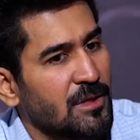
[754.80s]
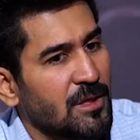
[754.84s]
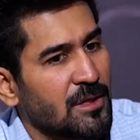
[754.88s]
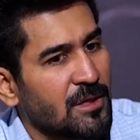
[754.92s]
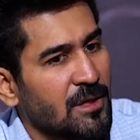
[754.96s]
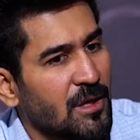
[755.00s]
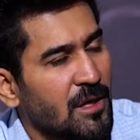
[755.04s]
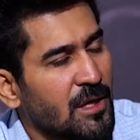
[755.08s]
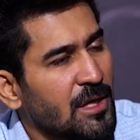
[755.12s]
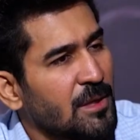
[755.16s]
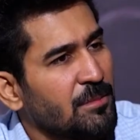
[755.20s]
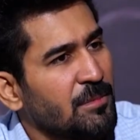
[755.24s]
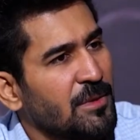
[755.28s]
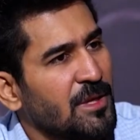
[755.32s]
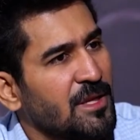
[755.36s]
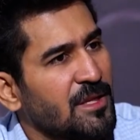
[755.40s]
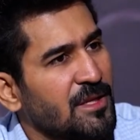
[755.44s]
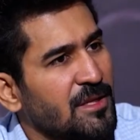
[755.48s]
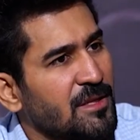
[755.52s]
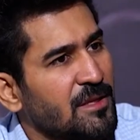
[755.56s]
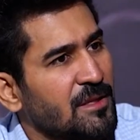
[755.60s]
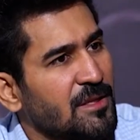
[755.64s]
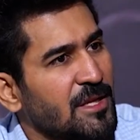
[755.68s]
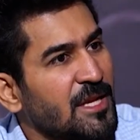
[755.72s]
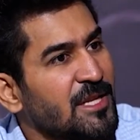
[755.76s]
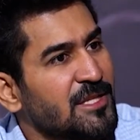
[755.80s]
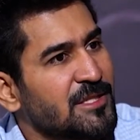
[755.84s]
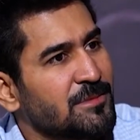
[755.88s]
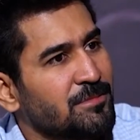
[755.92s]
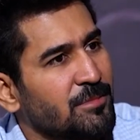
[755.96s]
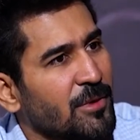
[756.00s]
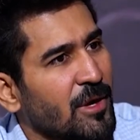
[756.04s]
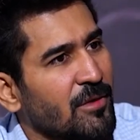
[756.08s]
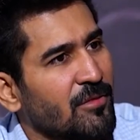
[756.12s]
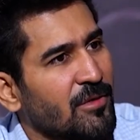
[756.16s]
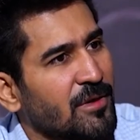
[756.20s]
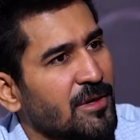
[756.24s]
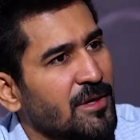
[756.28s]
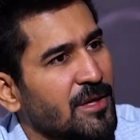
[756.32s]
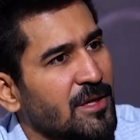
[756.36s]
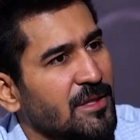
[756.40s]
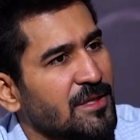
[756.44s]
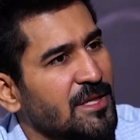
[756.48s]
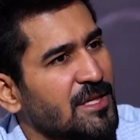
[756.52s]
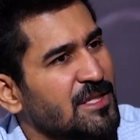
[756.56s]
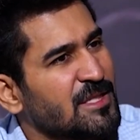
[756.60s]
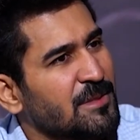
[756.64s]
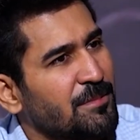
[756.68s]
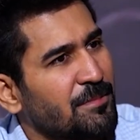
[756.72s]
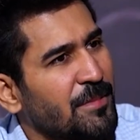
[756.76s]
economy needs poverty.
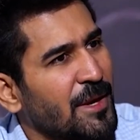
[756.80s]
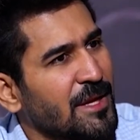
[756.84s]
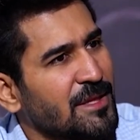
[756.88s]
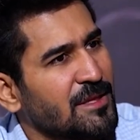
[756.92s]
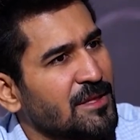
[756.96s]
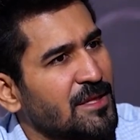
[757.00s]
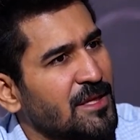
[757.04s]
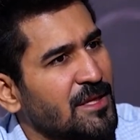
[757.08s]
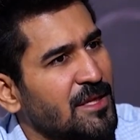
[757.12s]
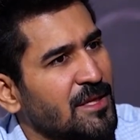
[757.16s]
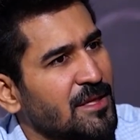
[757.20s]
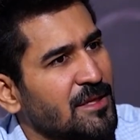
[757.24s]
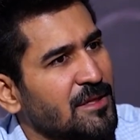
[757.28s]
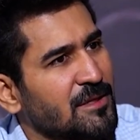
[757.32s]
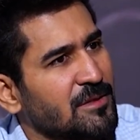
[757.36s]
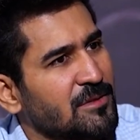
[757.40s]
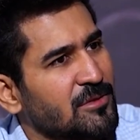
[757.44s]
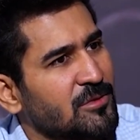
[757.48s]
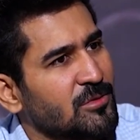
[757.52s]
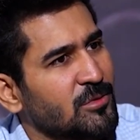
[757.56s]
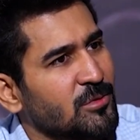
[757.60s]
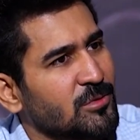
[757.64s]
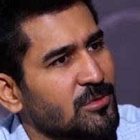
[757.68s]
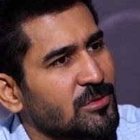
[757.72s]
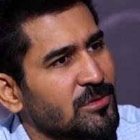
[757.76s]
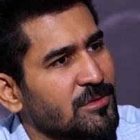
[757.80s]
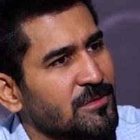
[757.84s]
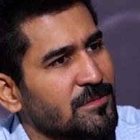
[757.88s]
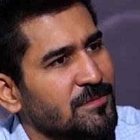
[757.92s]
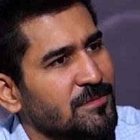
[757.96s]
That's a pathetic truth.